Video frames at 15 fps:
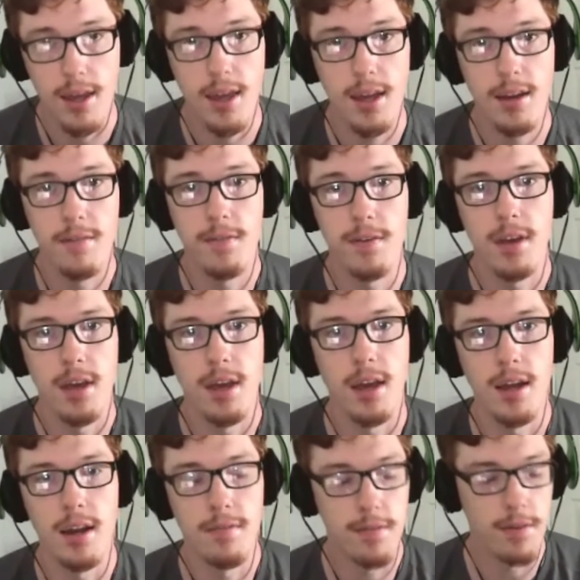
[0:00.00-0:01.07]
He hit
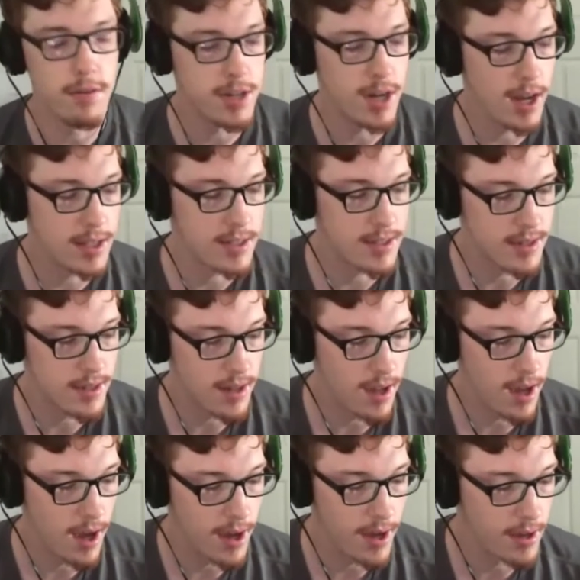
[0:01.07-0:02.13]
a few shots
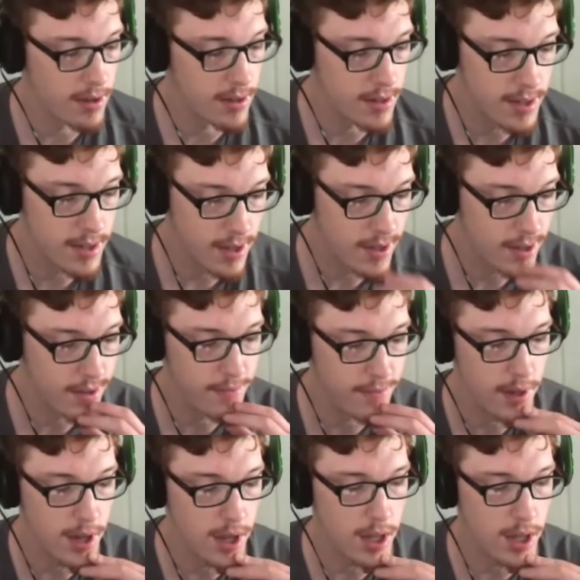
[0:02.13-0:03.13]
to